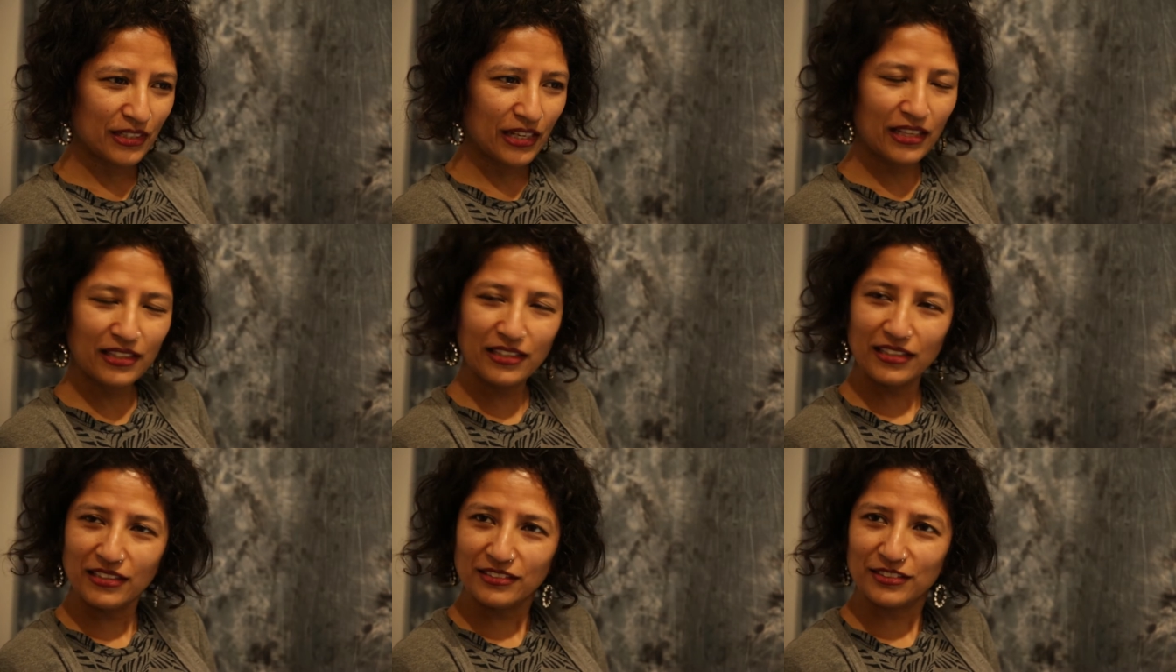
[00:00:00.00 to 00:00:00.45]

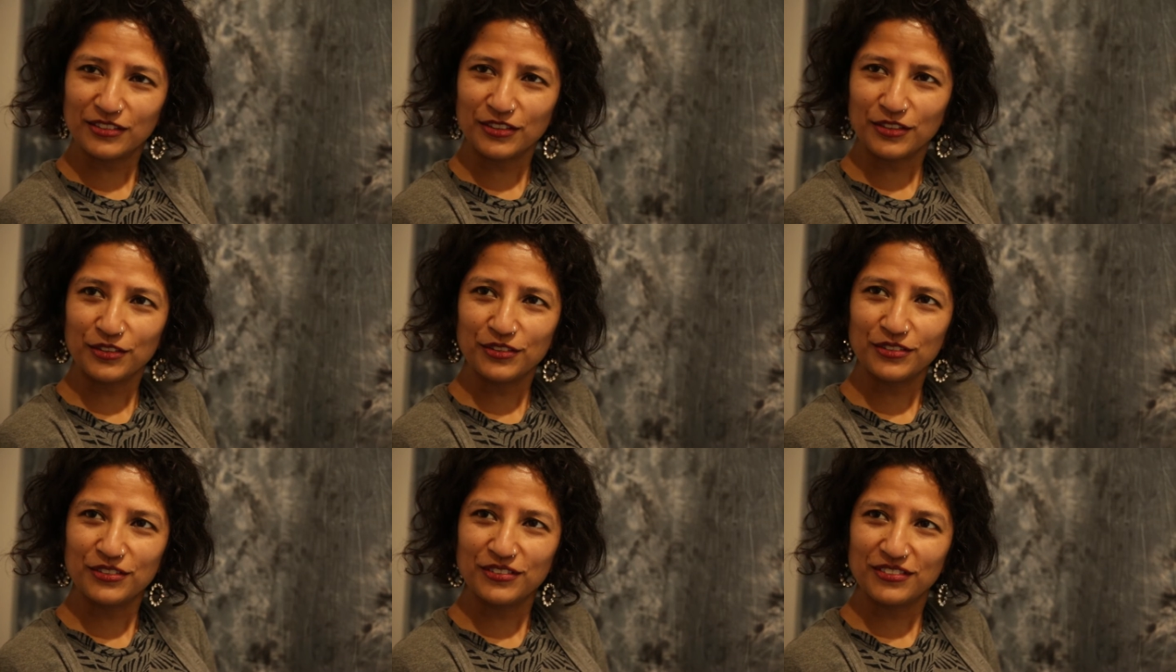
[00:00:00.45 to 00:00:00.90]
I think
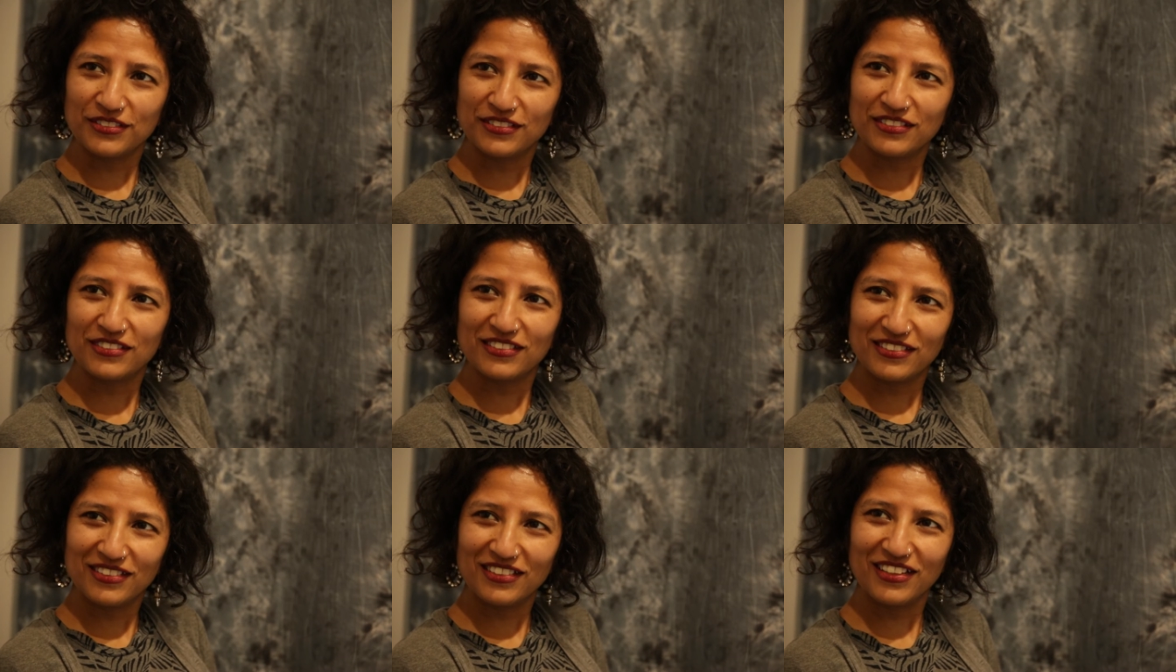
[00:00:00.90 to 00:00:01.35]
so. Okay.
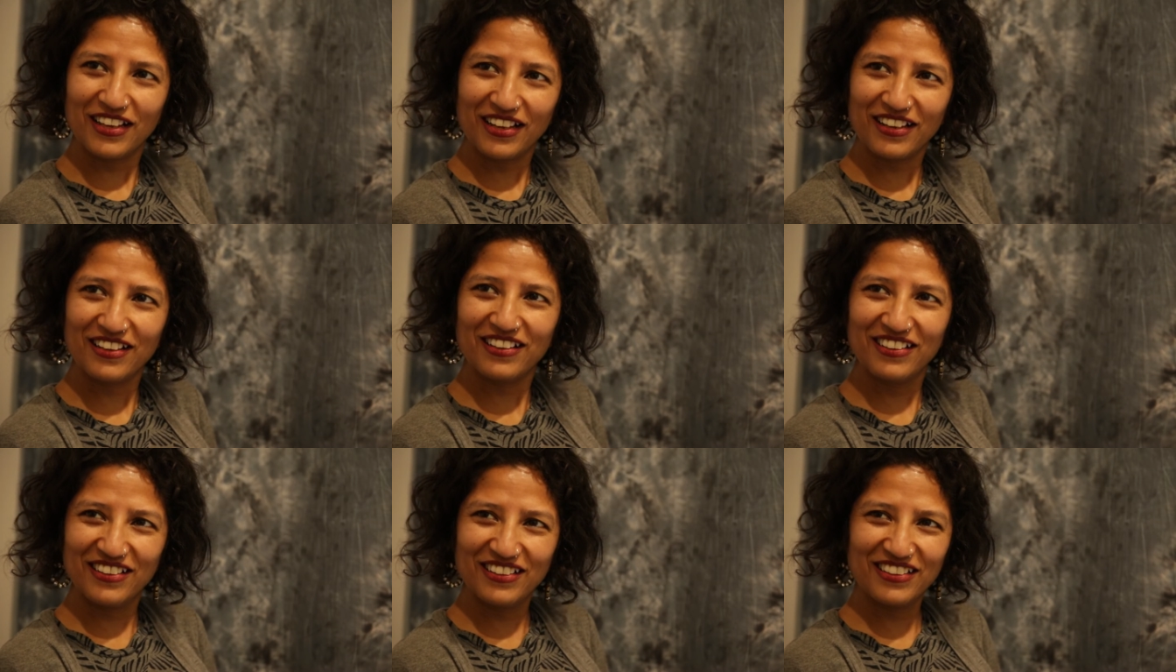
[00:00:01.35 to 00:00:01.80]

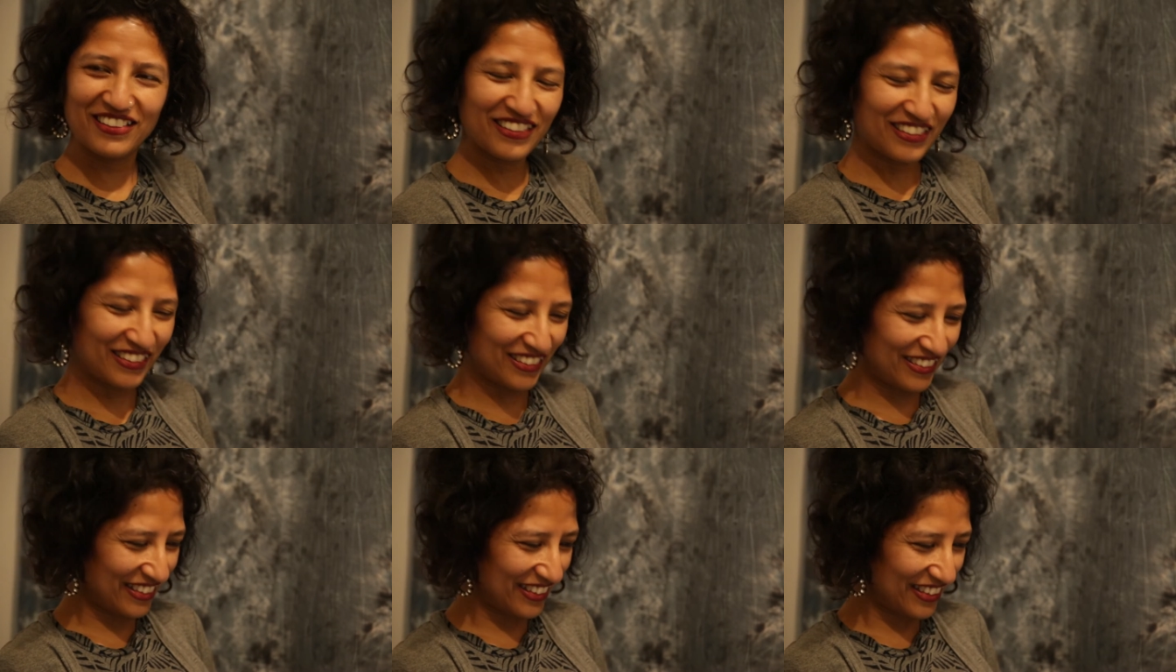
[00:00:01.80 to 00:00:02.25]
Yeah. Yeah,
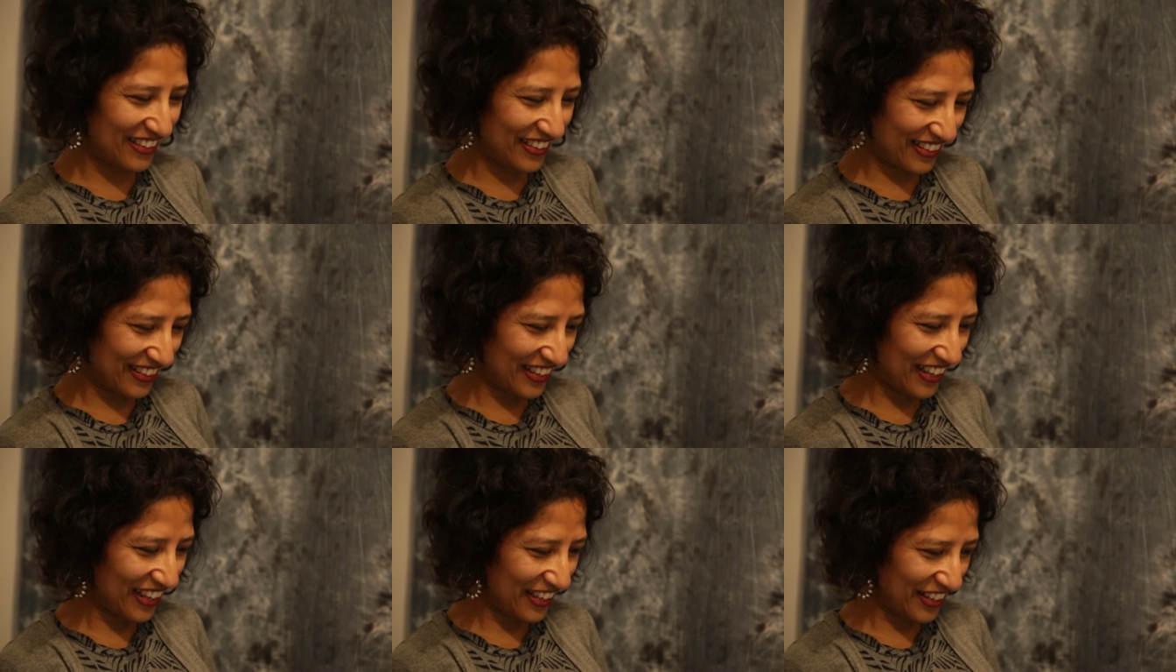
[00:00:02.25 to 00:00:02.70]
great.
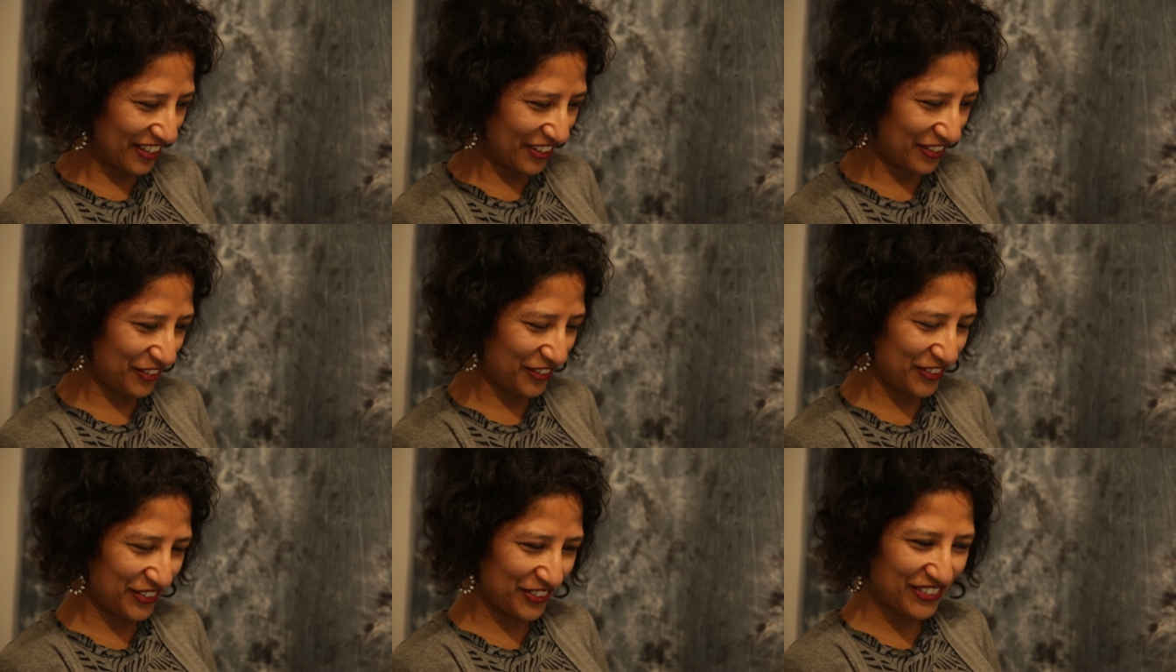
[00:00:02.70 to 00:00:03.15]
Thank
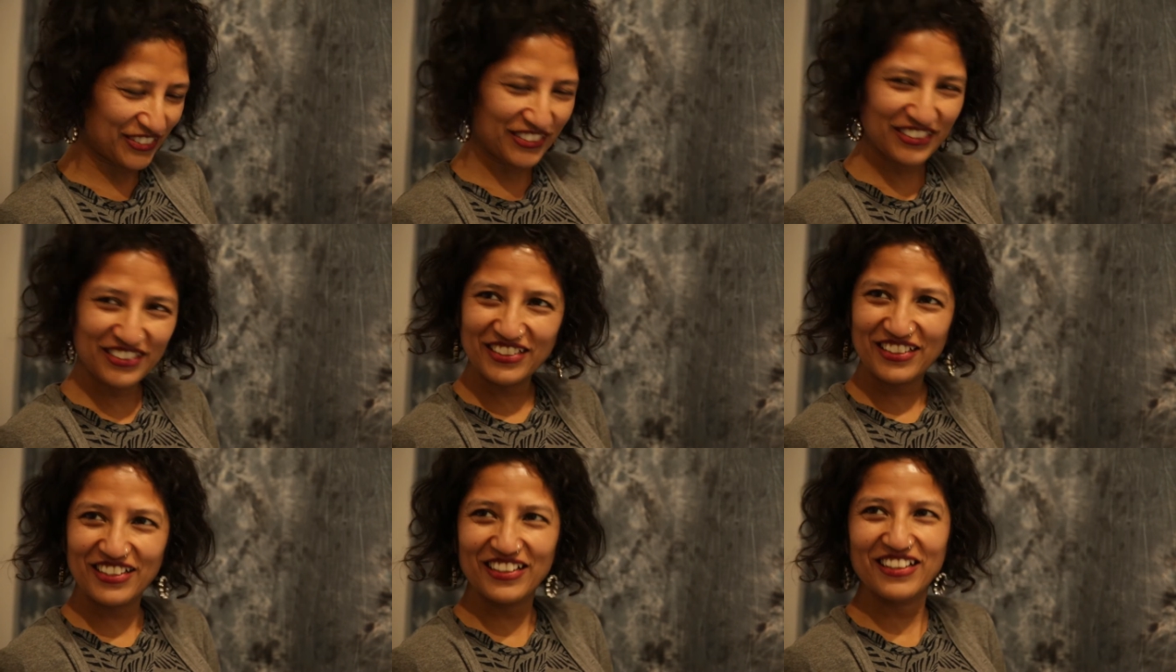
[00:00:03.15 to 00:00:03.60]
you. That's
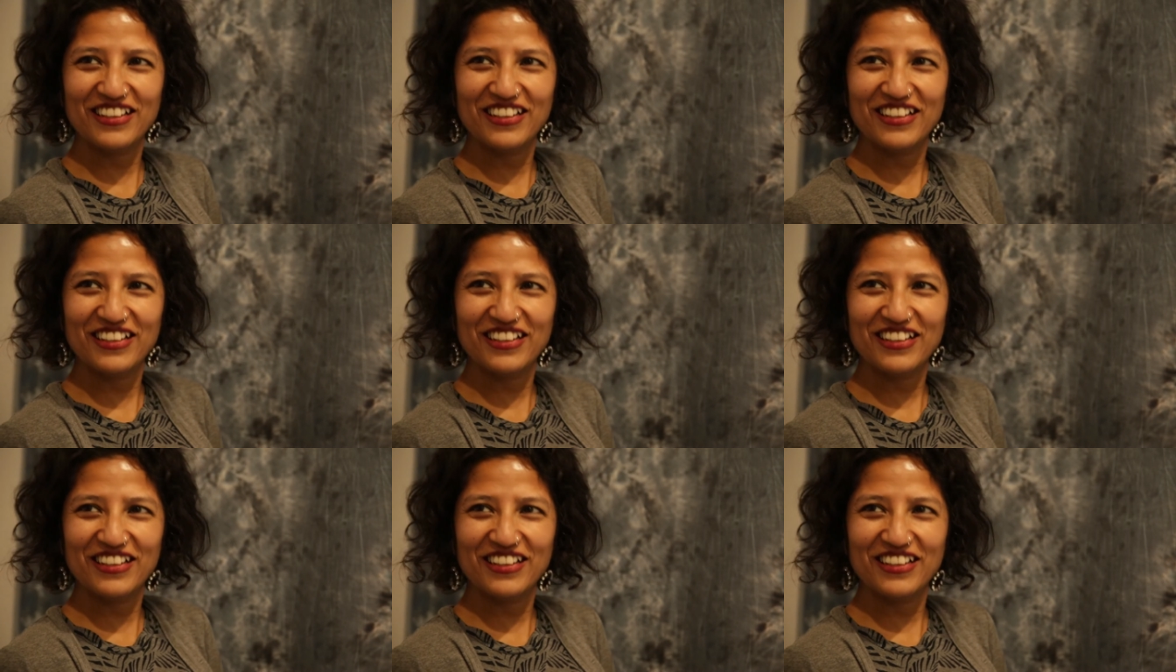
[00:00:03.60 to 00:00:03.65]
it.